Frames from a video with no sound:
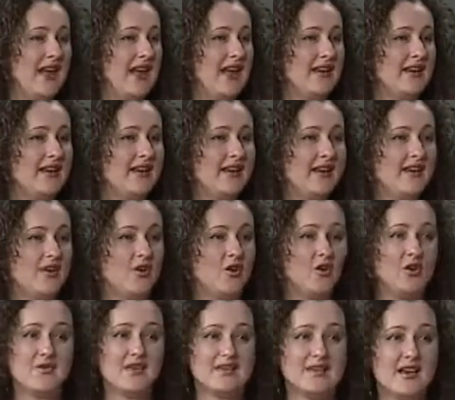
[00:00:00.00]
and
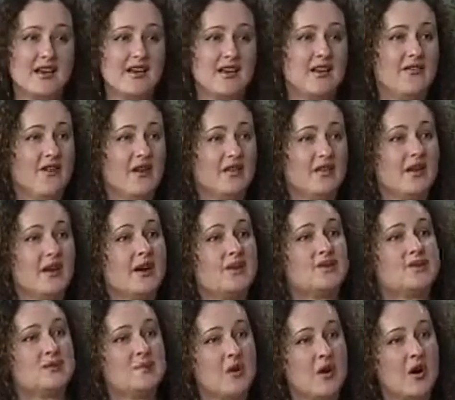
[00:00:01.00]
all of a sudden I felt like I
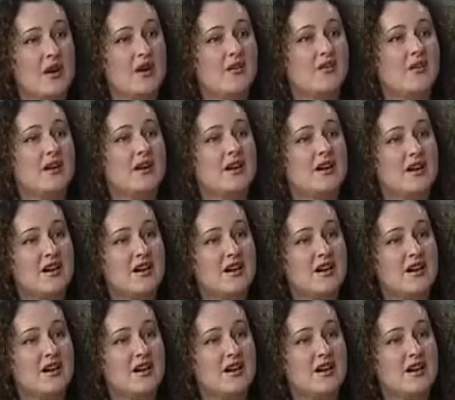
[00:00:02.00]
was part of